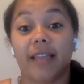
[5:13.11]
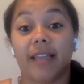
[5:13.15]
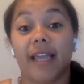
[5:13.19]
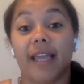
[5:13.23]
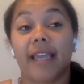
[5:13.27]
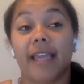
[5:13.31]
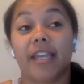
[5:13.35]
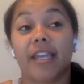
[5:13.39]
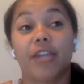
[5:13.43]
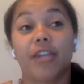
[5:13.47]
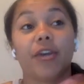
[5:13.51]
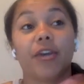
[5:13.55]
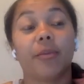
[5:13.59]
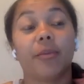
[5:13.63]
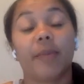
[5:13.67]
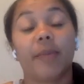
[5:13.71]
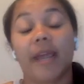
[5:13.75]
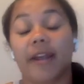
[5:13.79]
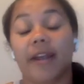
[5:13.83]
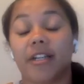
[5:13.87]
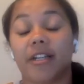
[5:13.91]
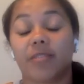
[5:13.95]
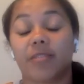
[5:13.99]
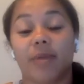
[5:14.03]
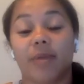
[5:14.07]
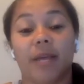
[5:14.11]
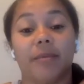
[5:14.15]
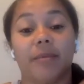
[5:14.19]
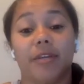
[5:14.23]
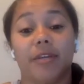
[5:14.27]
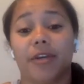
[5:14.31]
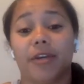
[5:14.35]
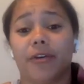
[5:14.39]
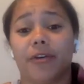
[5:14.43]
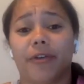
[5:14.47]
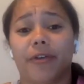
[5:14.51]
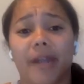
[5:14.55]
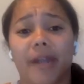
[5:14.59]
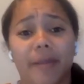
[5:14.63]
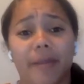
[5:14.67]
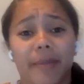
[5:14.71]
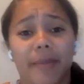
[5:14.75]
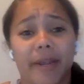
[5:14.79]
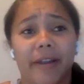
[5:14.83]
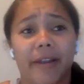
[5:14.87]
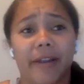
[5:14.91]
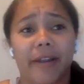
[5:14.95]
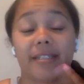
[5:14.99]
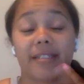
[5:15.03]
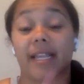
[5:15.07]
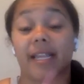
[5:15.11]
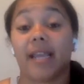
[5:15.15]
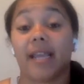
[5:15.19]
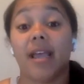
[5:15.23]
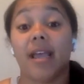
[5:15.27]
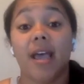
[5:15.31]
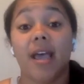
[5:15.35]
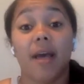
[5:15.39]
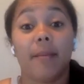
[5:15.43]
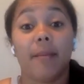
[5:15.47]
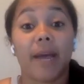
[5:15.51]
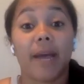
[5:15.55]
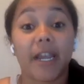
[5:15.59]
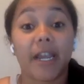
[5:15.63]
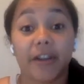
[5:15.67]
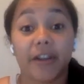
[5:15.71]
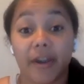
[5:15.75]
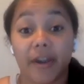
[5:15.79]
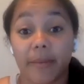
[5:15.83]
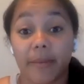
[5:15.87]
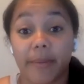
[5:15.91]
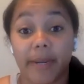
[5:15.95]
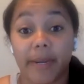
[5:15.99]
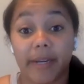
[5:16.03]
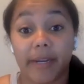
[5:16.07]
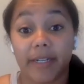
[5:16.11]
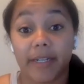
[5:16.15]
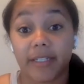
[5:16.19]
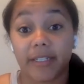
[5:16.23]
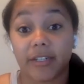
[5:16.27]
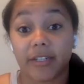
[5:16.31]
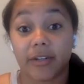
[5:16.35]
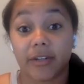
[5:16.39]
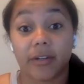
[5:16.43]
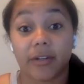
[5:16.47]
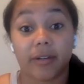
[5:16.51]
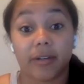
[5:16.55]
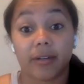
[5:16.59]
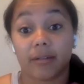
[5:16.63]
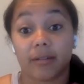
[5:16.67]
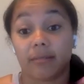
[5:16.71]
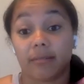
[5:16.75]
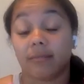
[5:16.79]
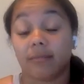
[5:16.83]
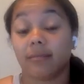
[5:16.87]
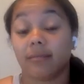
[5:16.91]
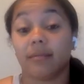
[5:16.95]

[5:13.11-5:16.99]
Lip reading: Like, your parents, probably your grandparents, like my grandparents were